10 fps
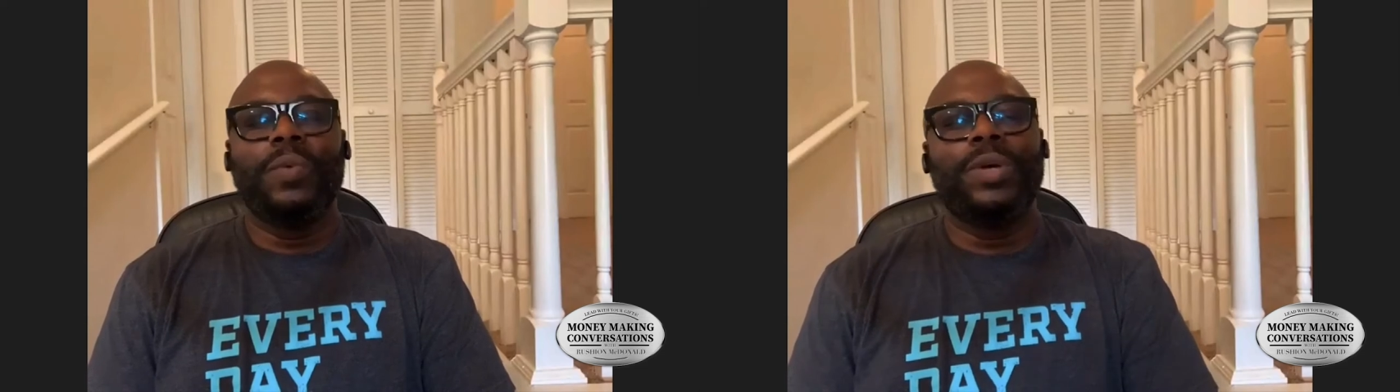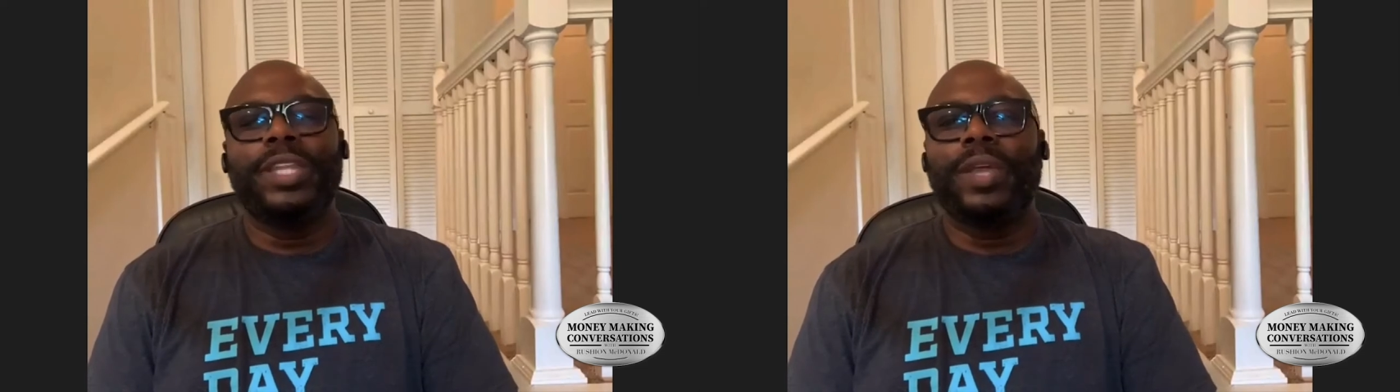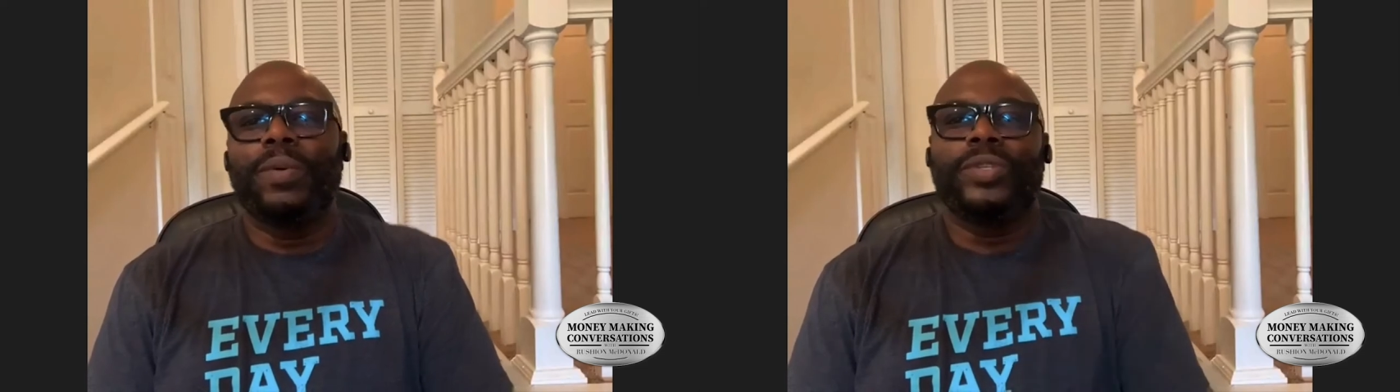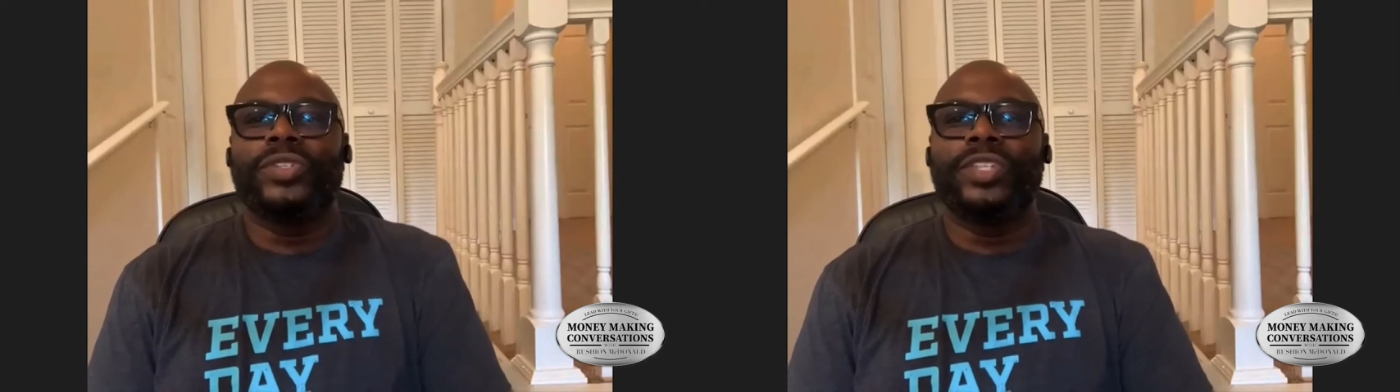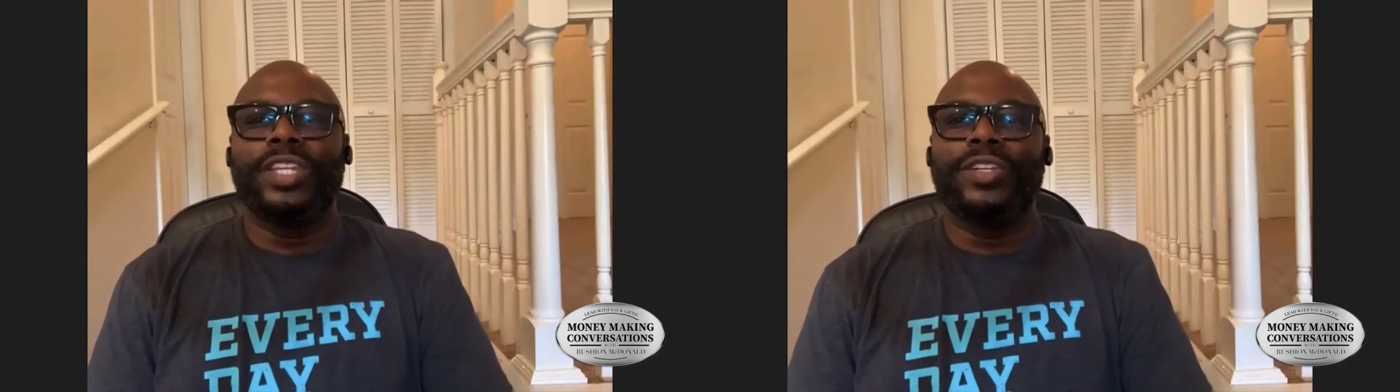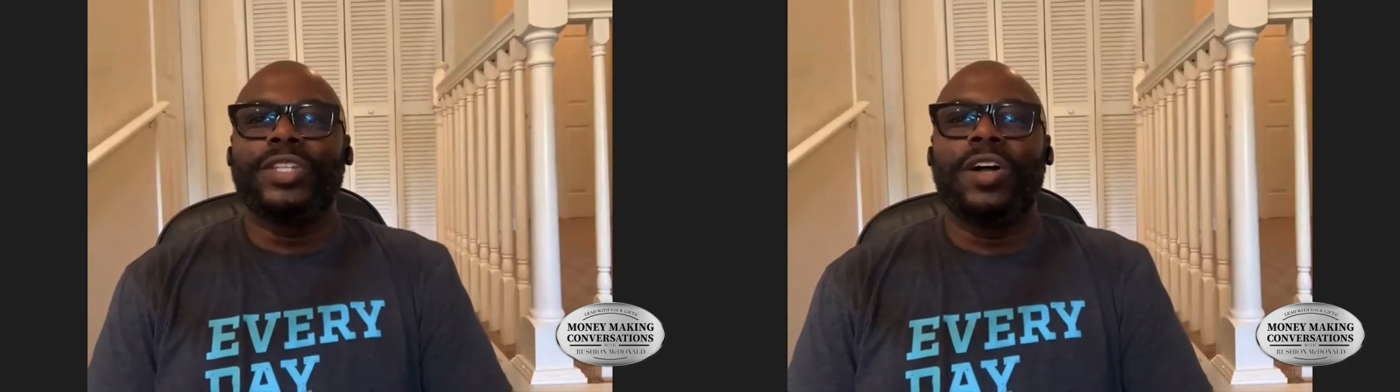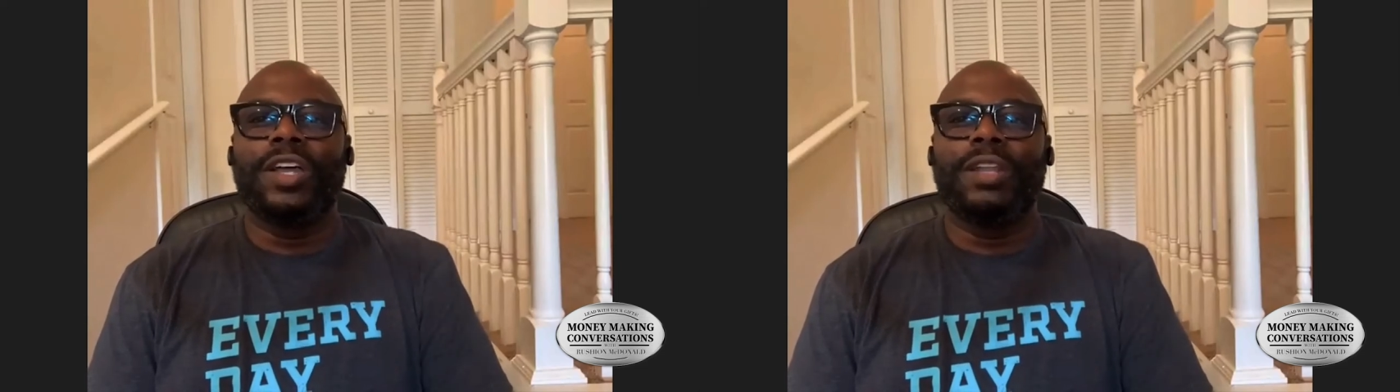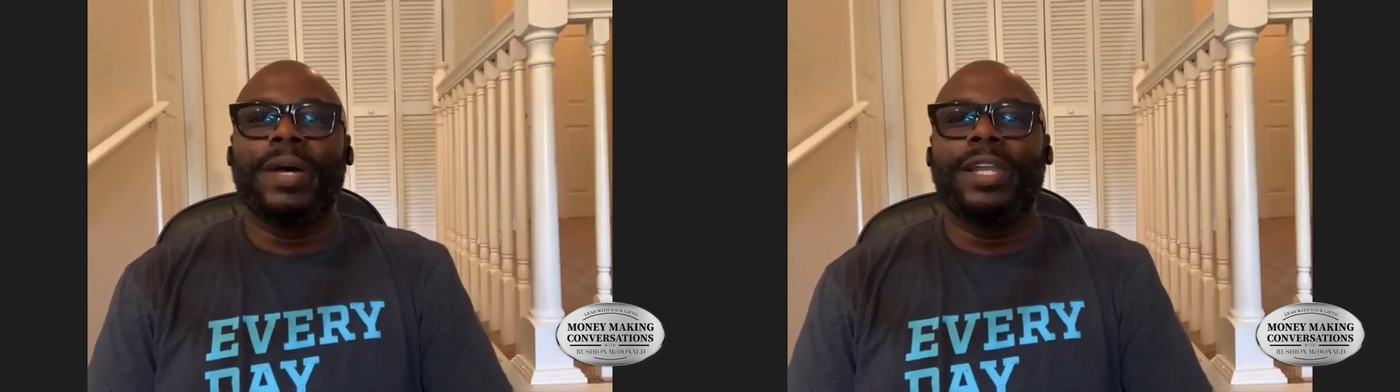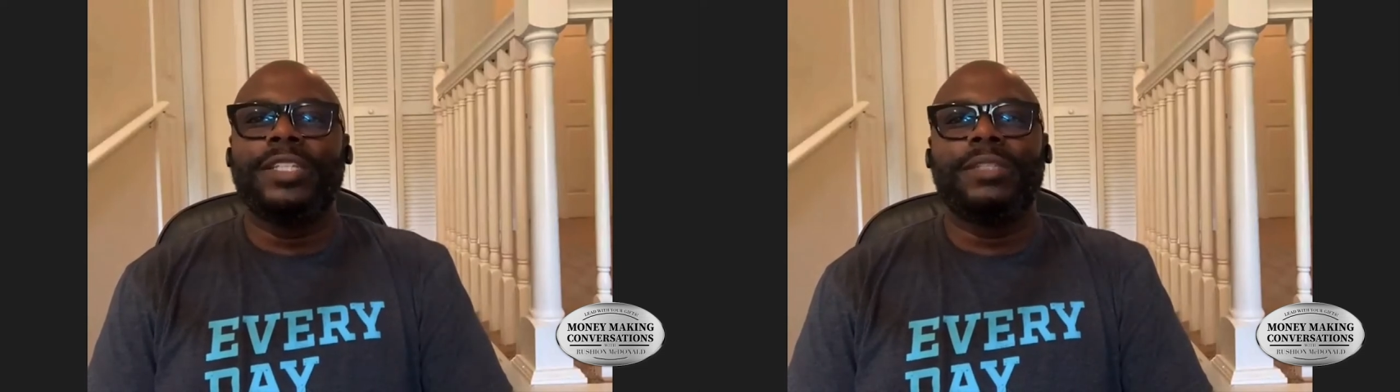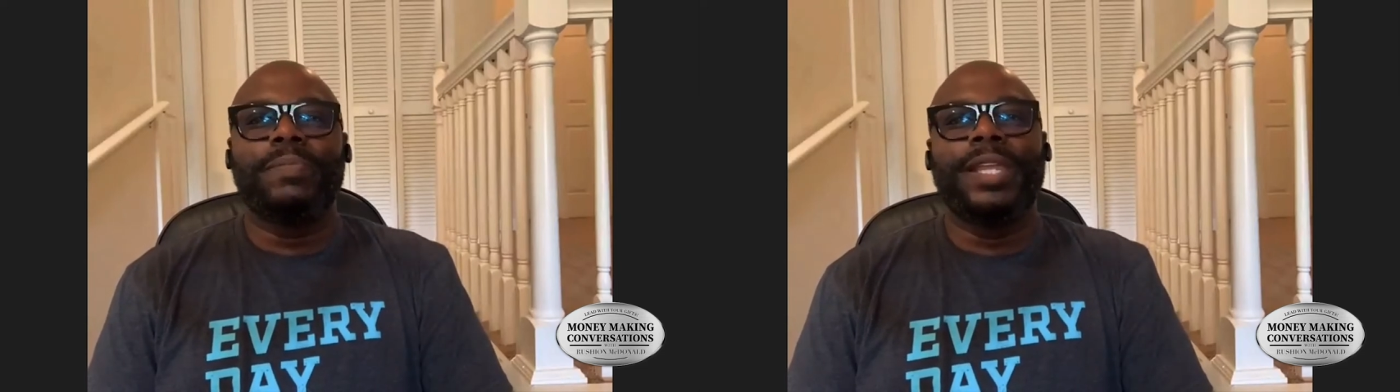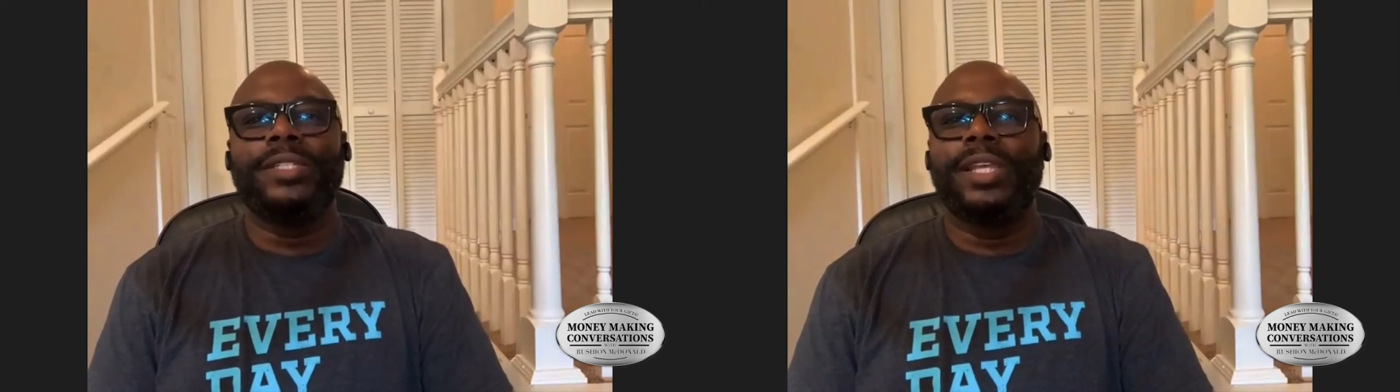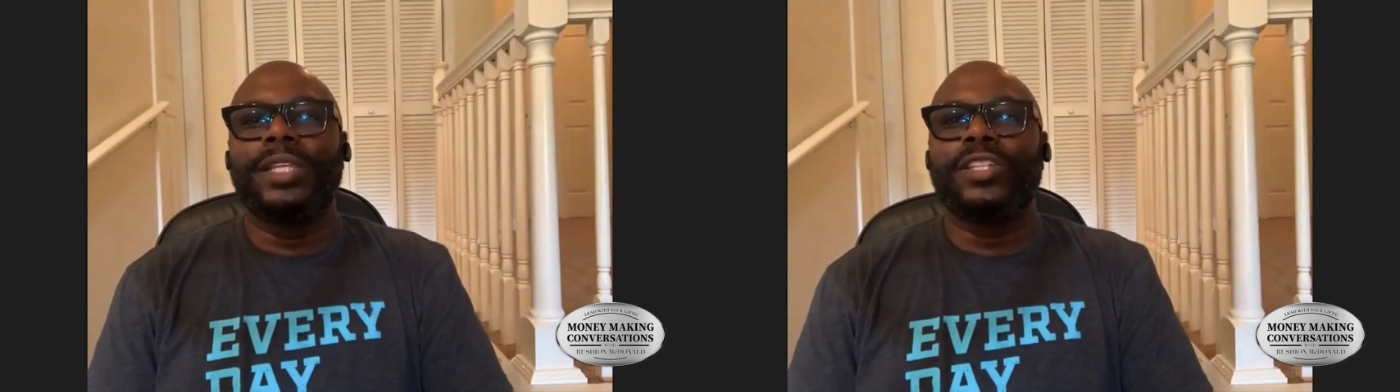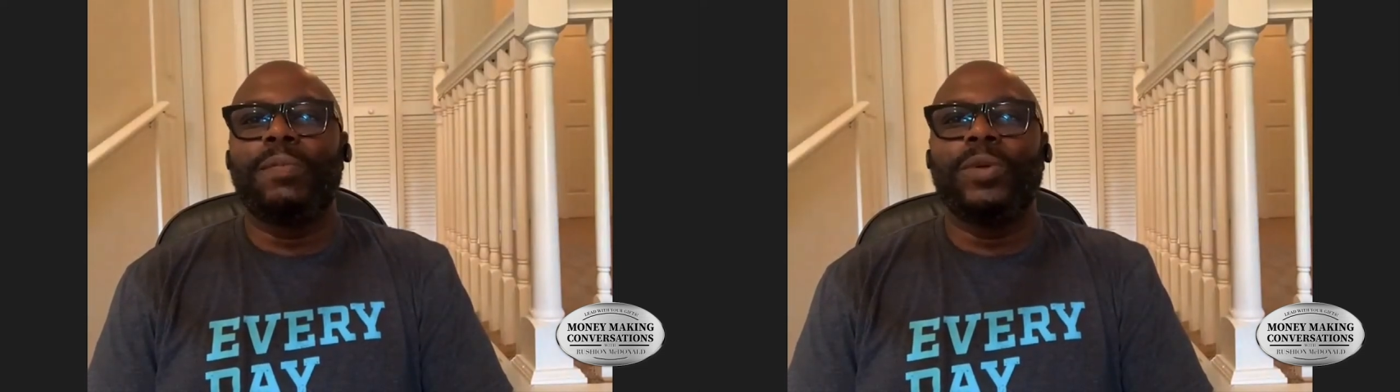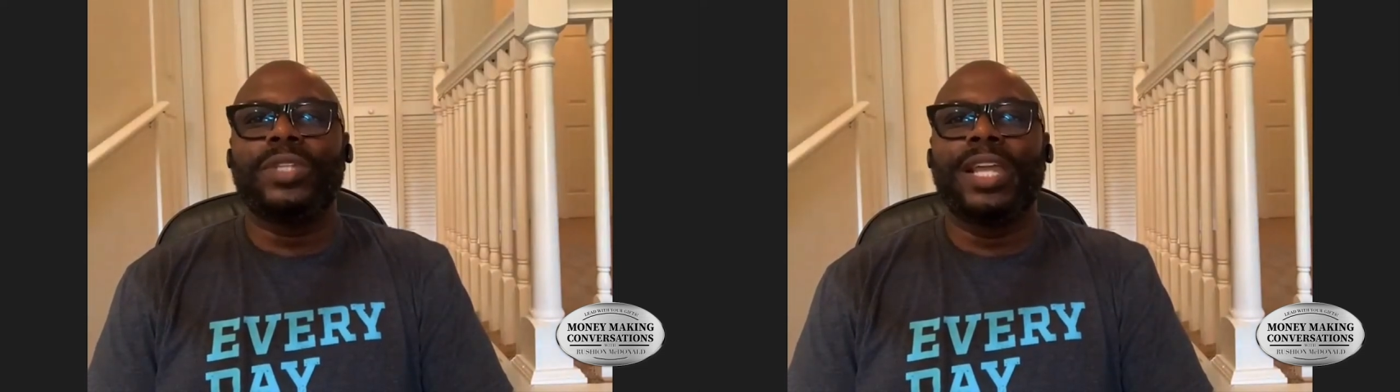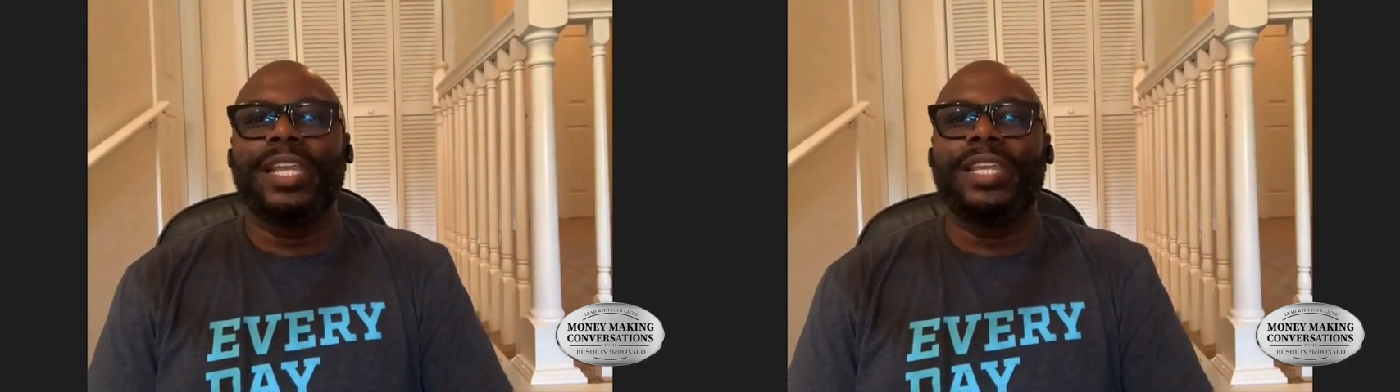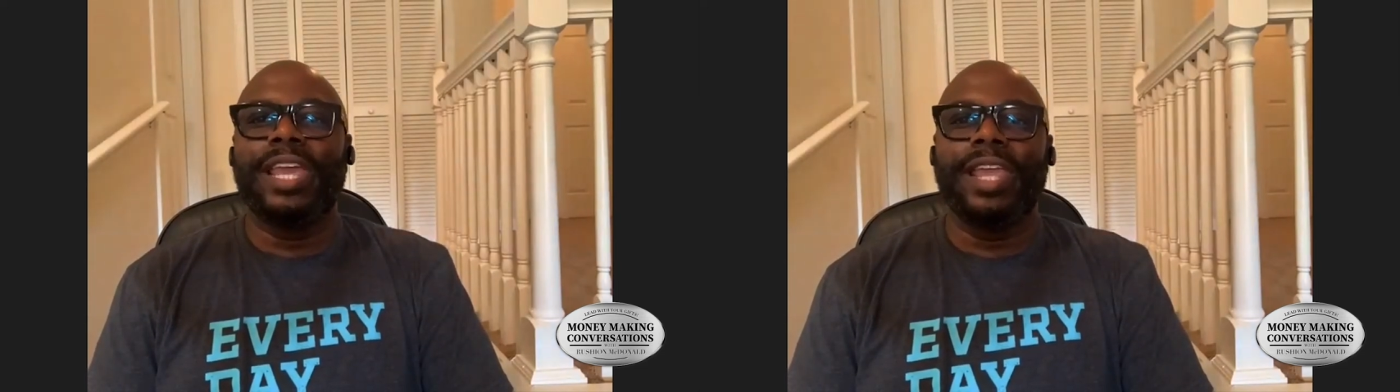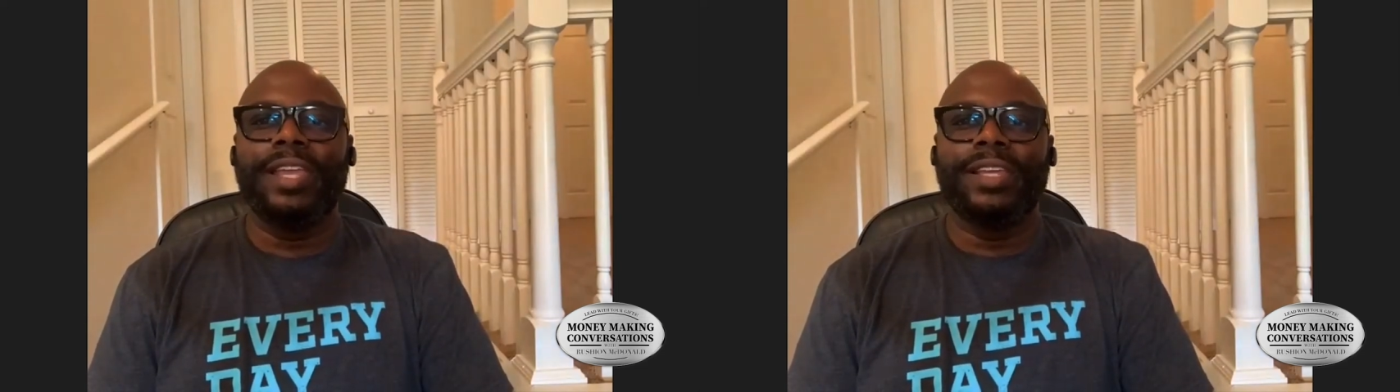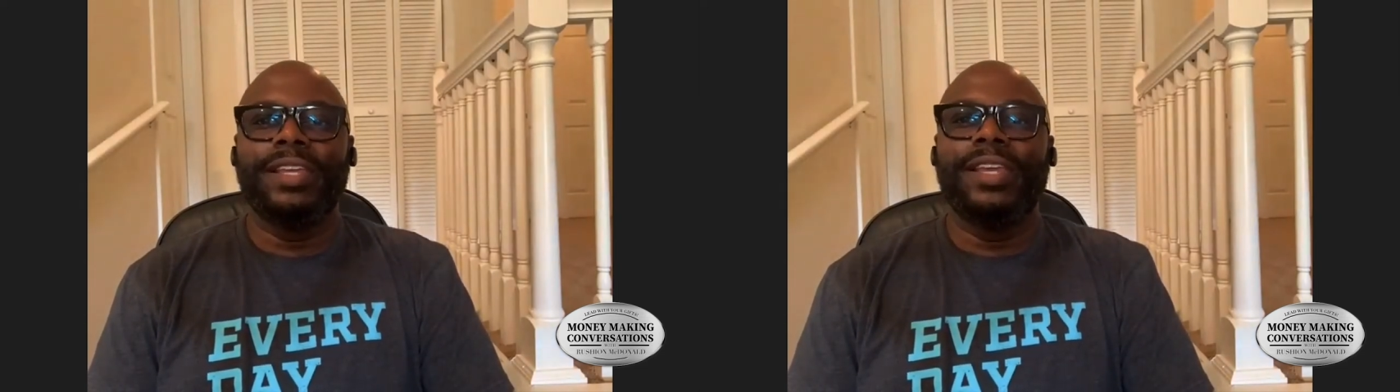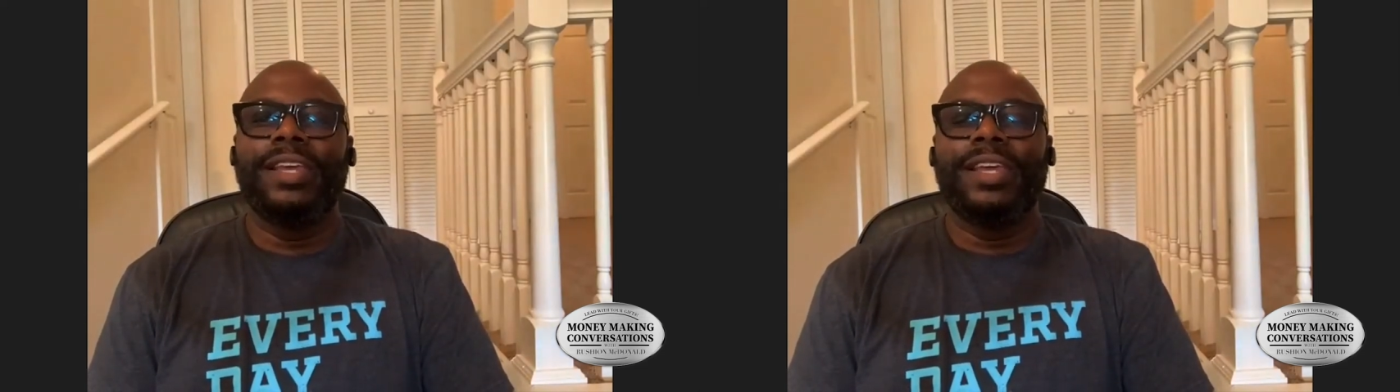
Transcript: And one day we were just sitting there talking about it. He said, "Man, this thing is almost like cake."